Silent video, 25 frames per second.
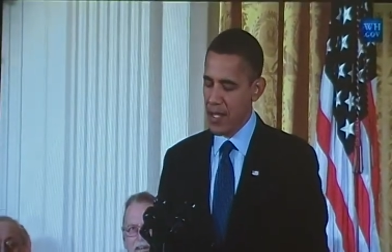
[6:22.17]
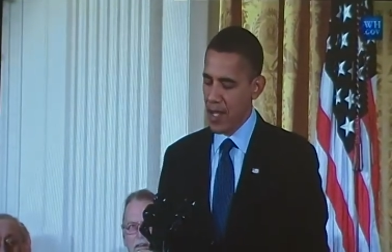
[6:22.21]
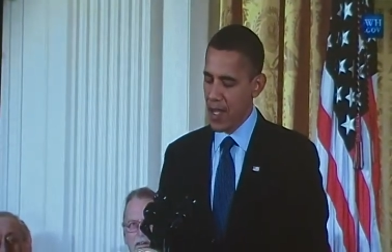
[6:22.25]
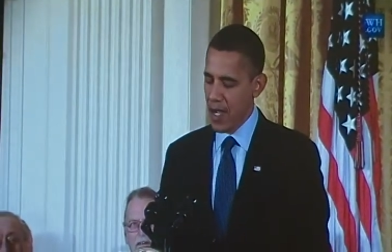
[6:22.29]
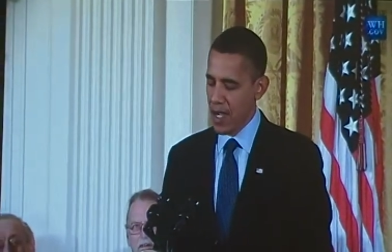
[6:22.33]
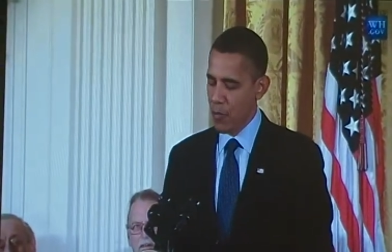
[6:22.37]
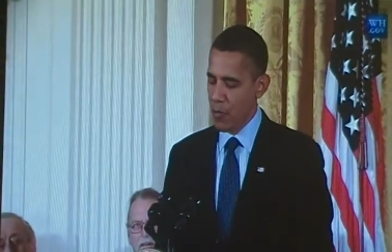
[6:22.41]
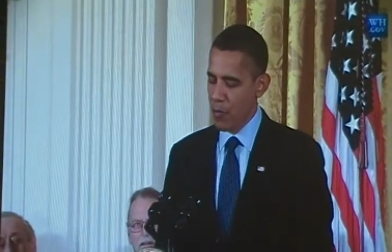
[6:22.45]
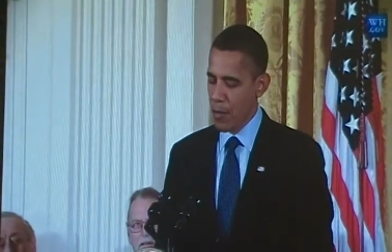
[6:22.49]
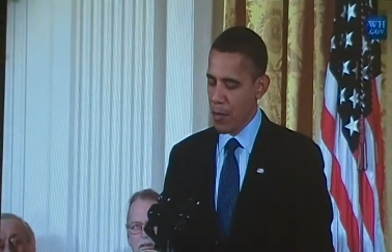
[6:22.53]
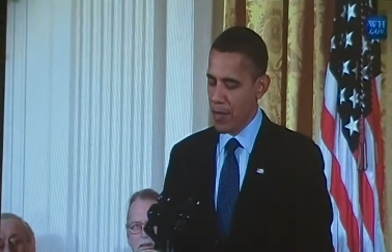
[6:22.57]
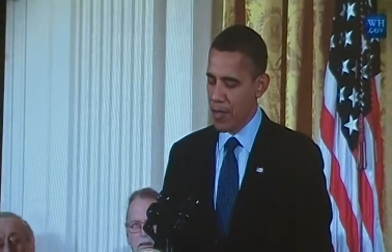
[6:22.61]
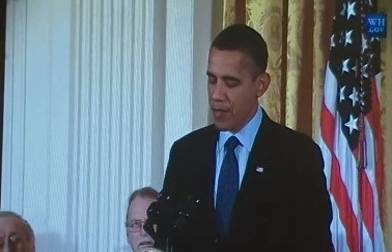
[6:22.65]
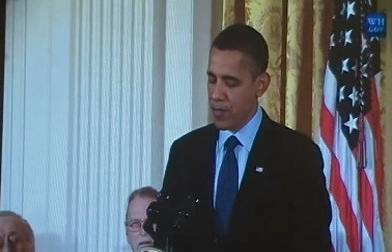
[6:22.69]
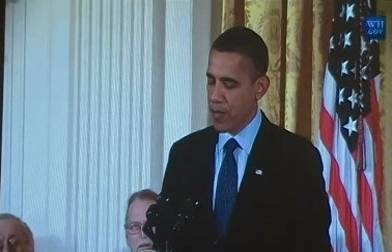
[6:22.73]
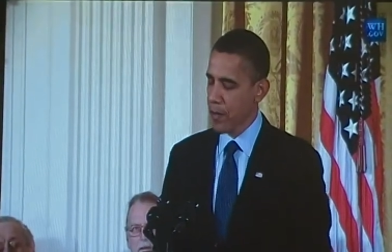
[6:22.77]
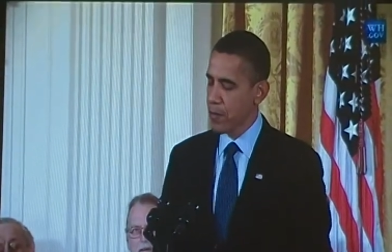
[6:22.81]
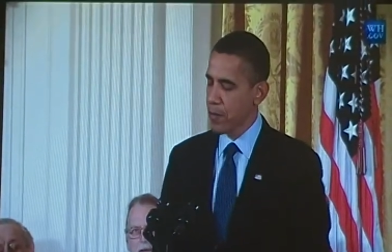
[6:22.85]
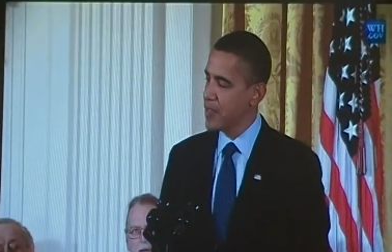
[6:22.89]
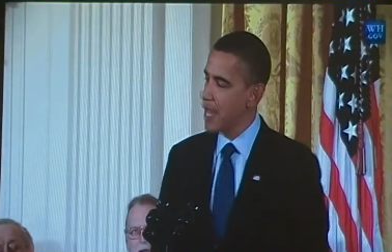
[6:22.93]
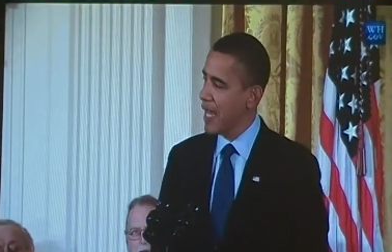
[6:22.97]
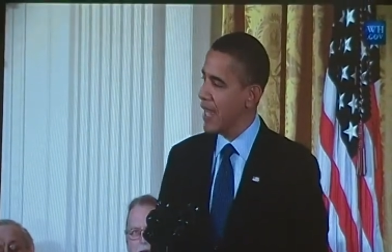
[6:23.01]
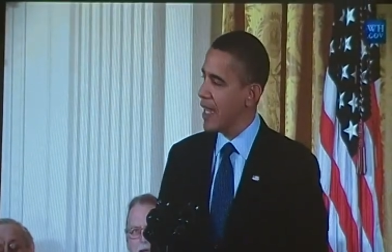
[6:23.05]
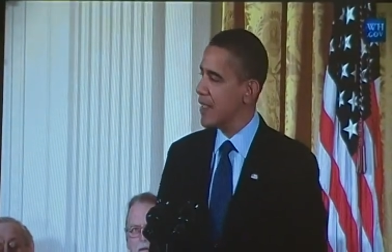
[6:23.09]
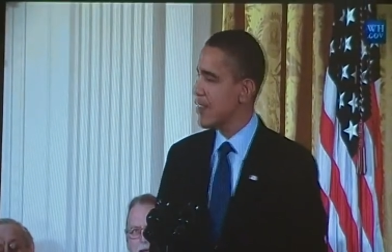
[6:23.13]
young woman
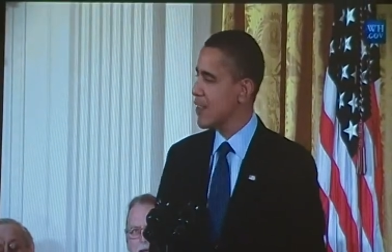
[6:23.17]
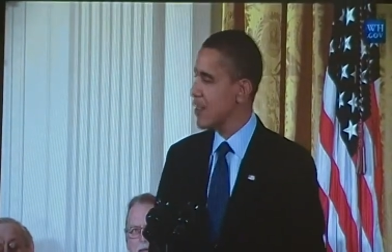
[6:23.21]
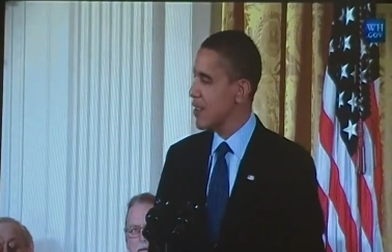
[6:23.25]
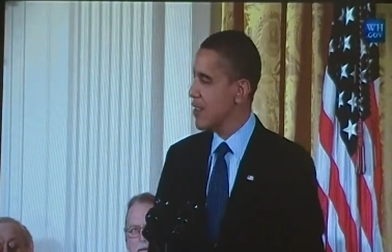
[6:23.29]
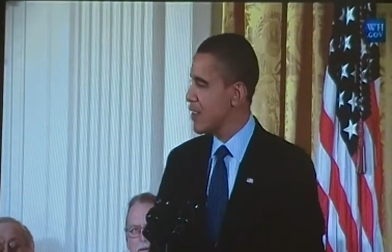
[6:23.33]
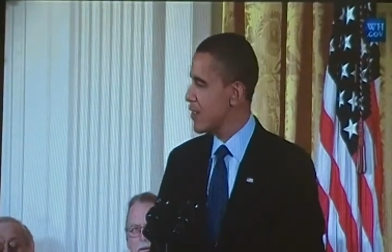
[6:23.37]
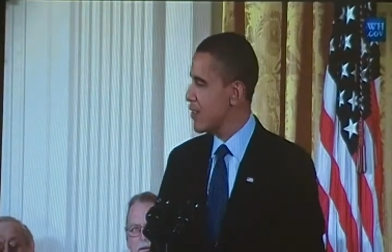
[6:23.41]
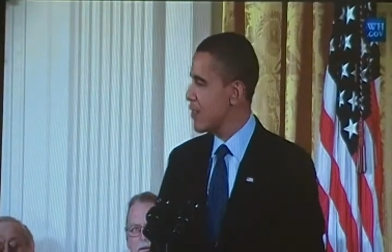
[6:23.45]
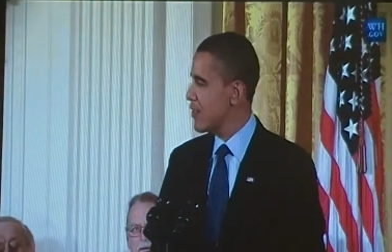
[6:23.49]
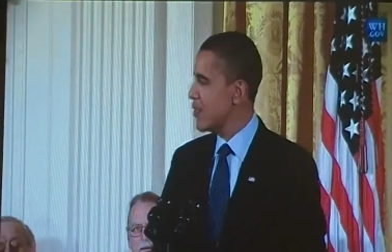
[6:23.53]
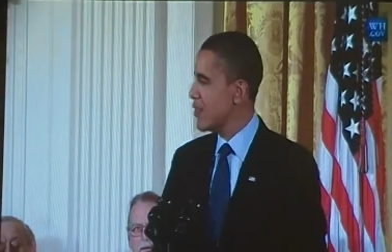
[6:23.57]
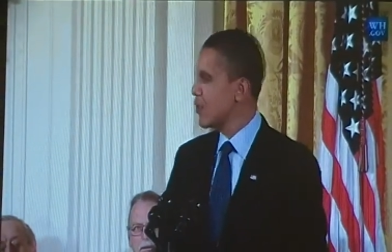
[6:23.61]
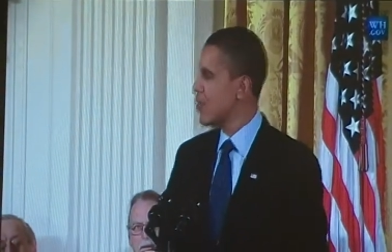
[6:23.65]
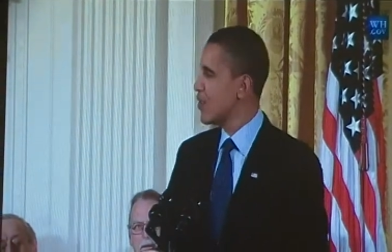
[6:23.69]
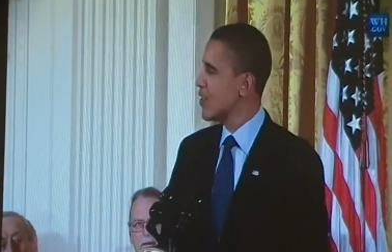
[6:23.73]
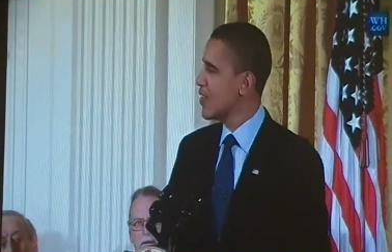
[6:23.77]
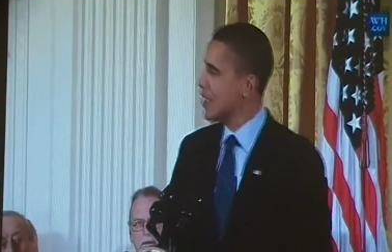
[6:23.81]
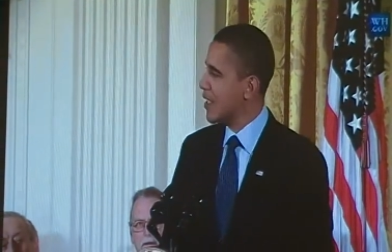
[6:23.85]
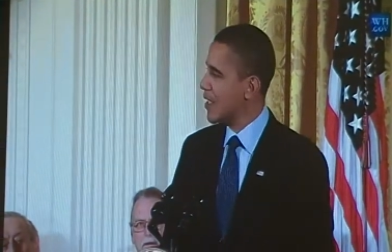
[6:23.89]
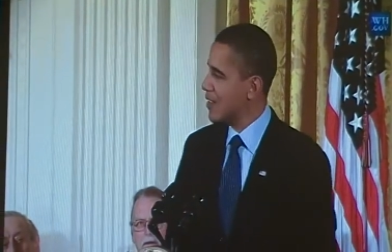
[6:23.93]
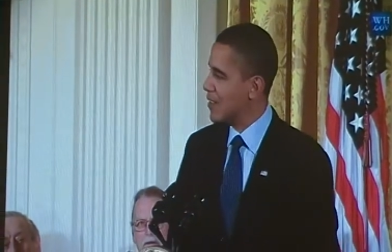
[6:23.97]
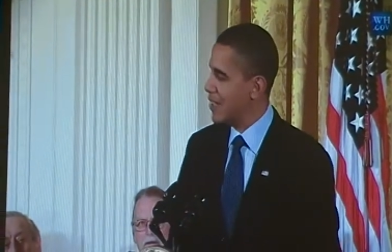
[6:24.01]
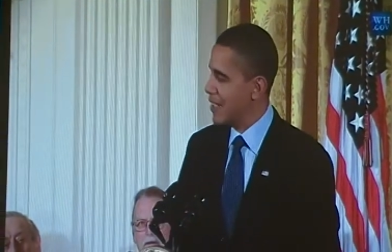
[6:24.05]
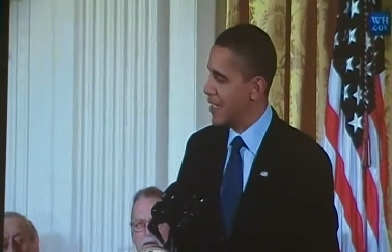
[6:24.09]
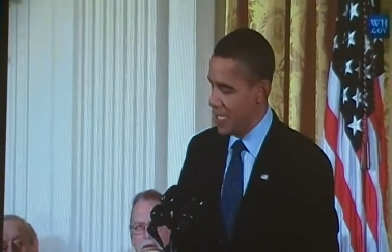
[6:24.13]
from Texas. She was
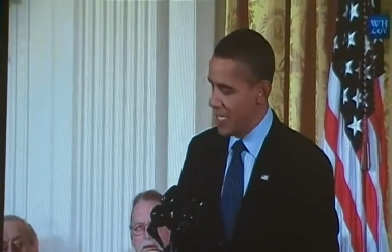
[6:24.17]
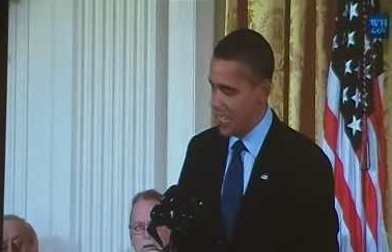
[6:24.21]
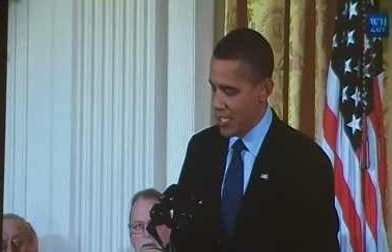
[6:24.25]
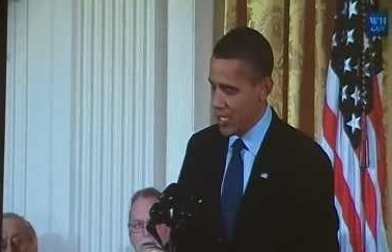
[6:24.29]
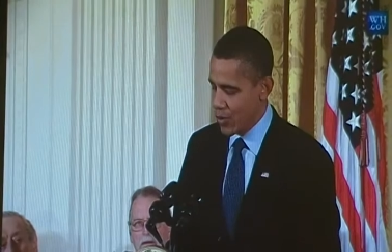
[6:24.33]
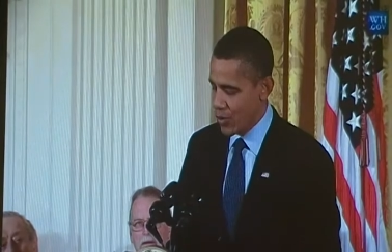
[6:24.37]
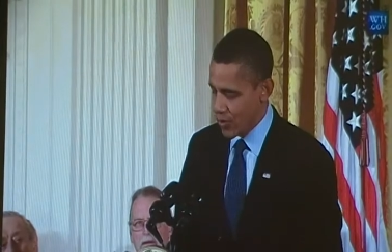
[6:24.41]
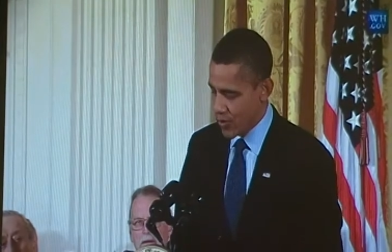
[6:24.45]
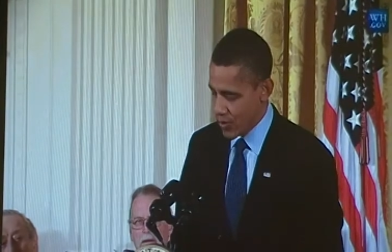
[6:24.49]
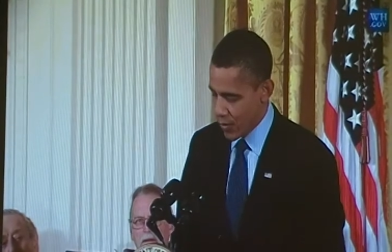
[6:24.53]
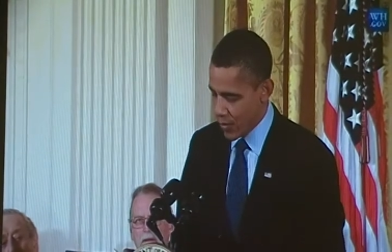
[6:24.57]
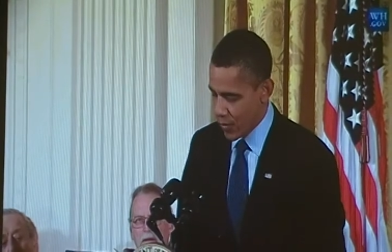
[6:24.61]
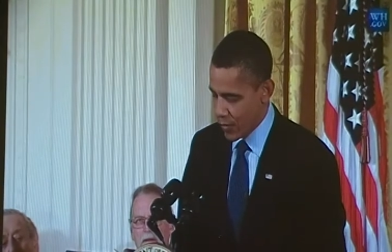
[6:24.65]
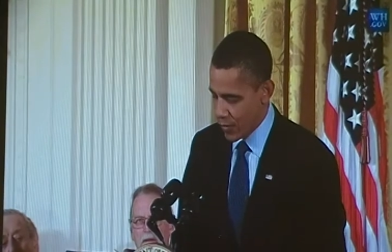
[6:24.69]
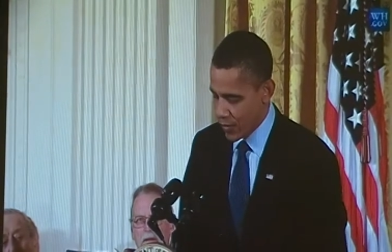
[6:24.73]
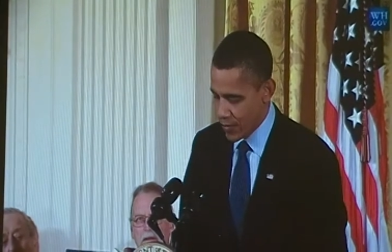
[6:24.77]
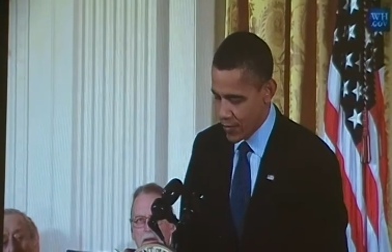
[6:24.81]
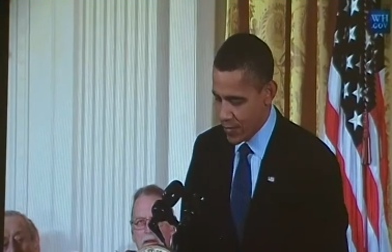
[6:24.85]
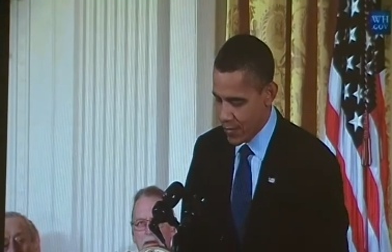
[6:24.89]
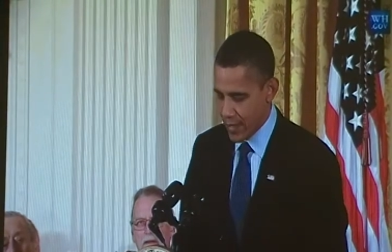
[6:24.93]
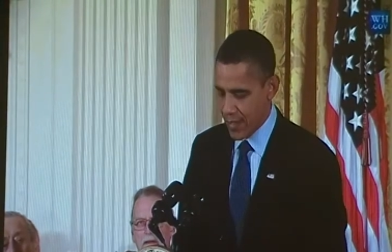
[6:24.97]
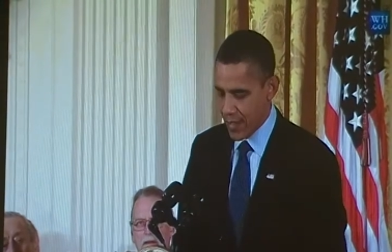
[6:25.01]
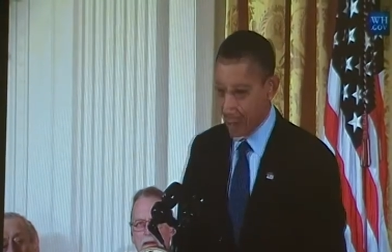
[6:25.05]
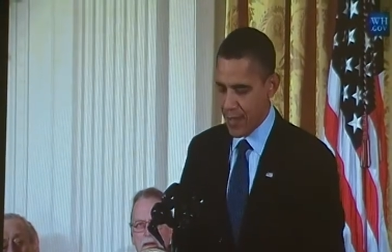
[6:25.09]
16 years old.